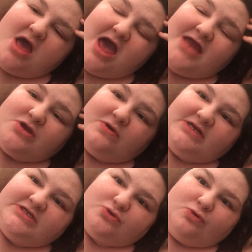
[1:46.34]
I
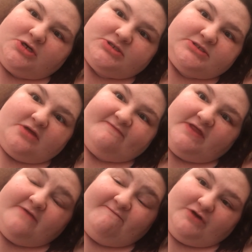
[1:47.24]
need to order stuff
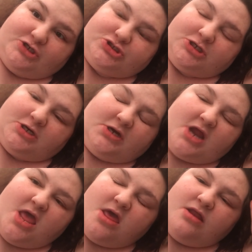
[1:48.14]
like furniture
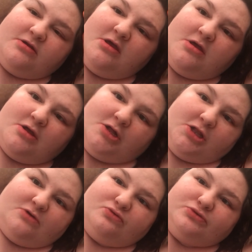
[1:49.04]
and
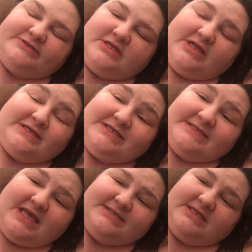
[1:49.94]
clothes and like
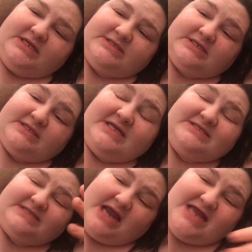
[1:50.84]
necessities, the
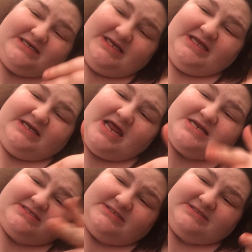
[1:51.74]
things that I need, not
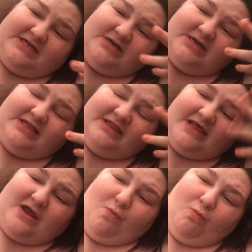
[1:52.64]
necessarily
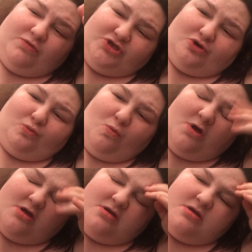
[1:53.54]
that I, you know,
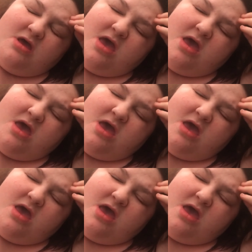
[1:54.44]
want.